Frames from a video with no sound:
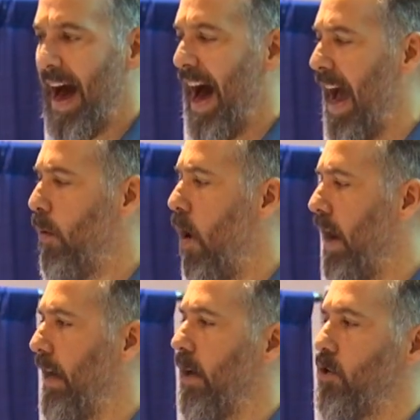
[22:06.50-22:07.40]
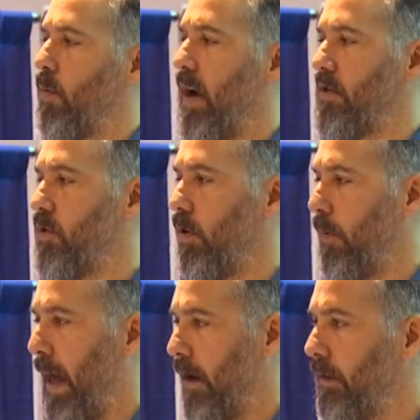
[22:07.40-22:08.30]
I want 800 watts of solar
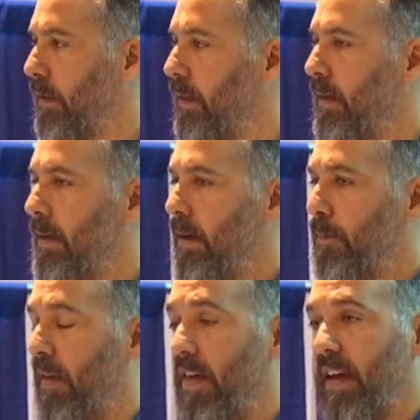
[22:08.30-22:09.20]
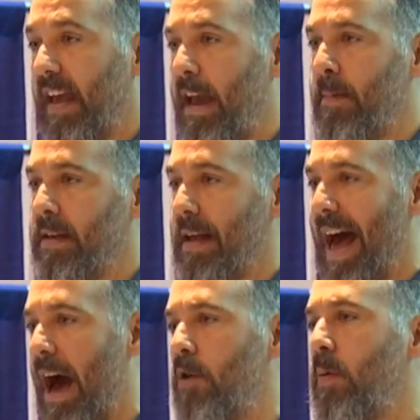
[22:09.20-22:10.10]
panel. But then the game is,
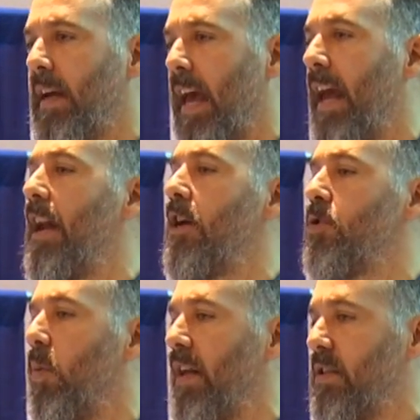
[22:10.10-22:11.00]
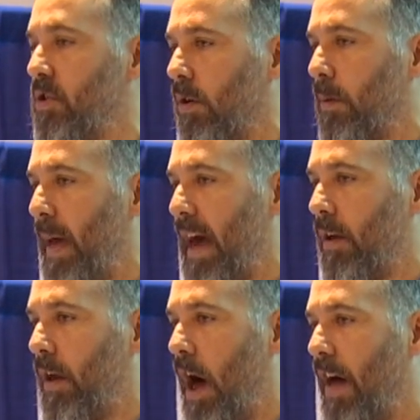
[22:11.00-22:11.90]
how do we get 800 watts of solar
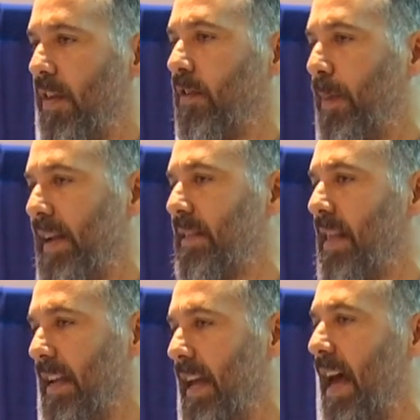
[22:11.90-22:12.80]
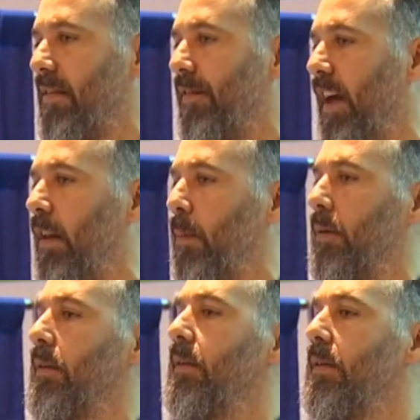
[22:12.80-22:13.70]
panel on the space that he has available,
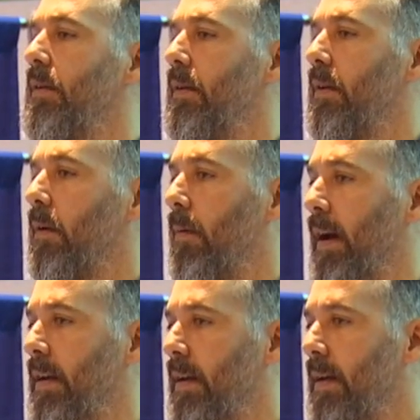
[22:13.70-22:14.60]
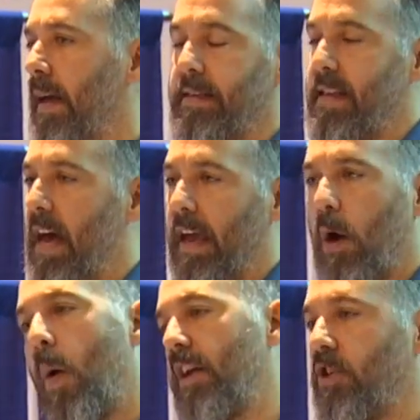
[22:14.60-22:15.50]
right? It's not like,
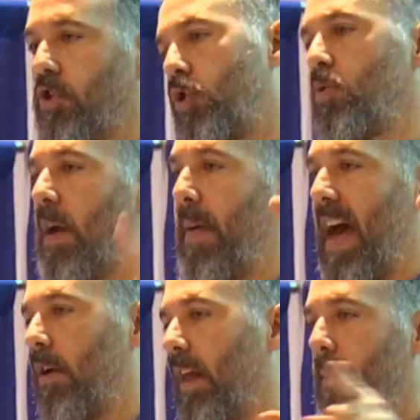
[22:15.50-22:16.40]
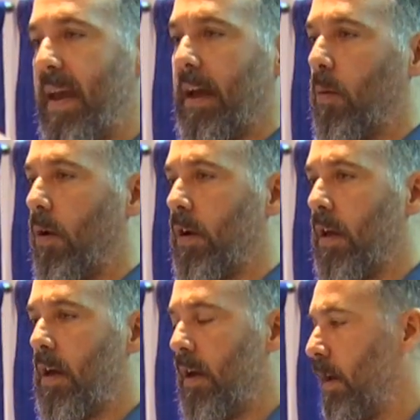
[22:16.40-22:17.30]
oh, I just choose a panel and I make it
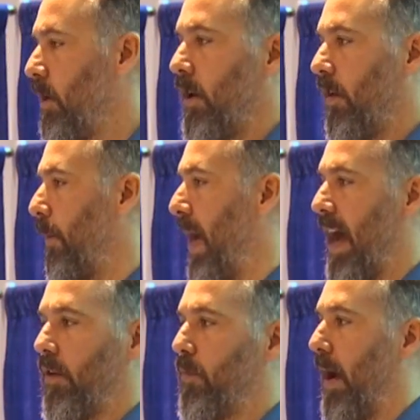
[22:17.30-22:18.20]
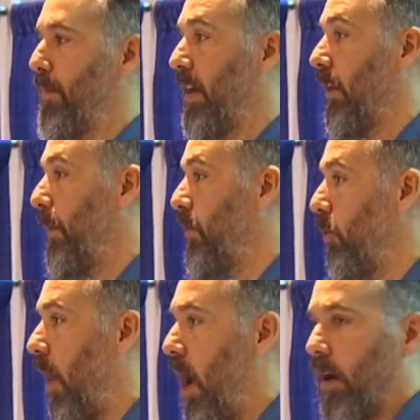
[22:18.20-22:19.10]
work. You know, the panels might be a little bit
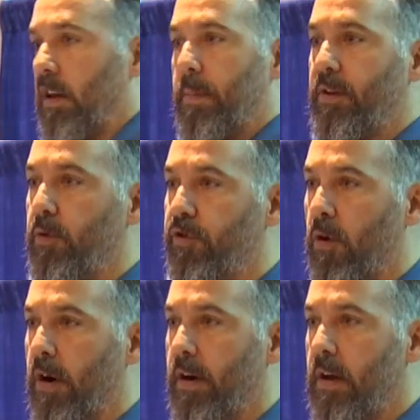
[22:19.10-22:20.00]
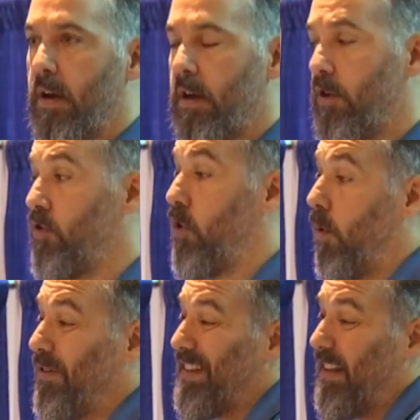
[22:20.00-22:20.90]
too long, a little bit too short.
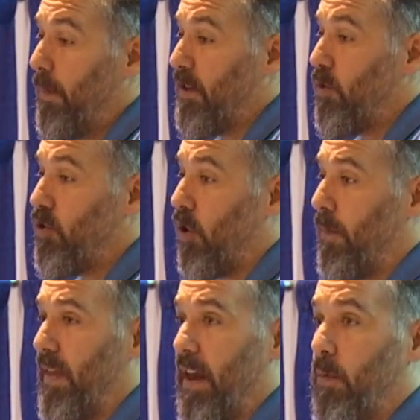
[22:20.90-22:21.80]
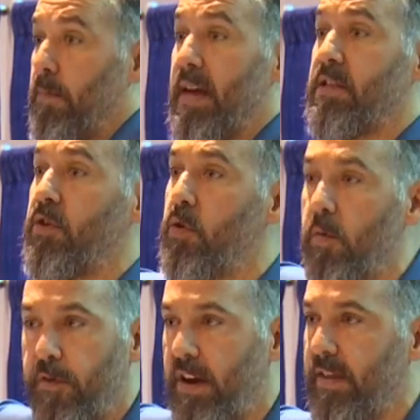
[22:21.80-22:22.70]
So a little bit too short, but then we missed 2
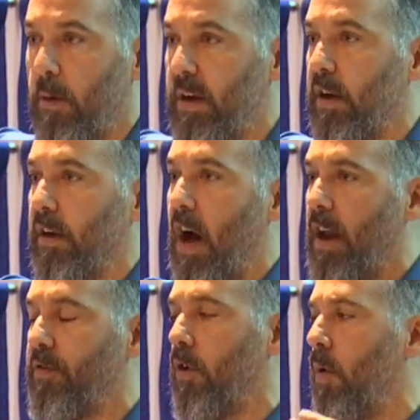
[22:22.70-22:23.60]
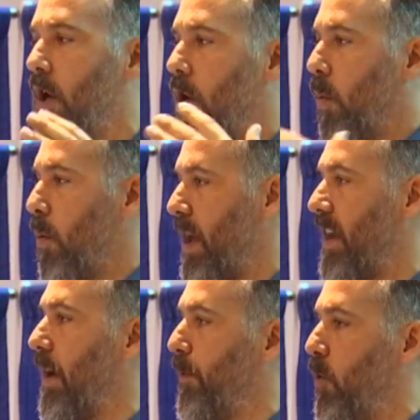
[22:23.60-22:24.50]
feet that we could have gotten. So what we
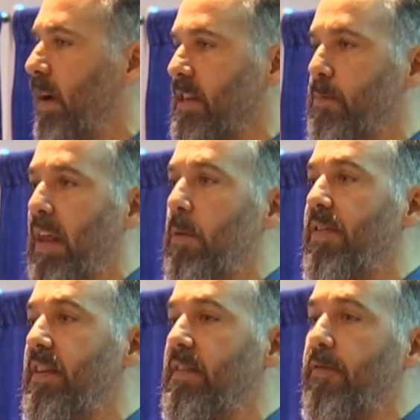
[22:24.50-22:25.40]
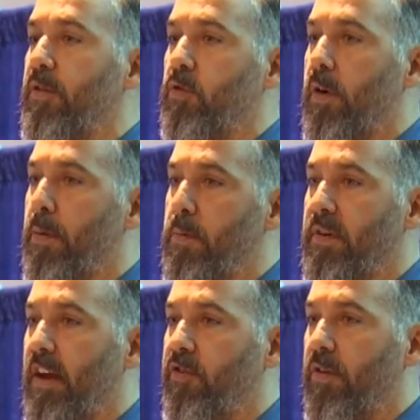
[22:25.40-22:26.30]
end up doing is playing with these different sort of
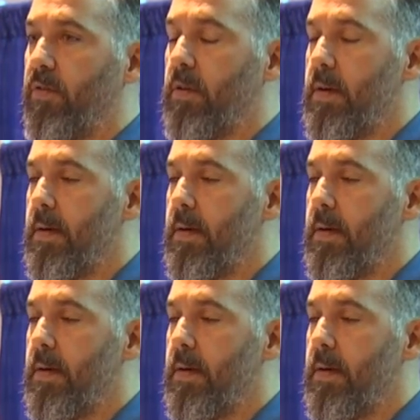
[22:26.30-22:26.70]
permutations.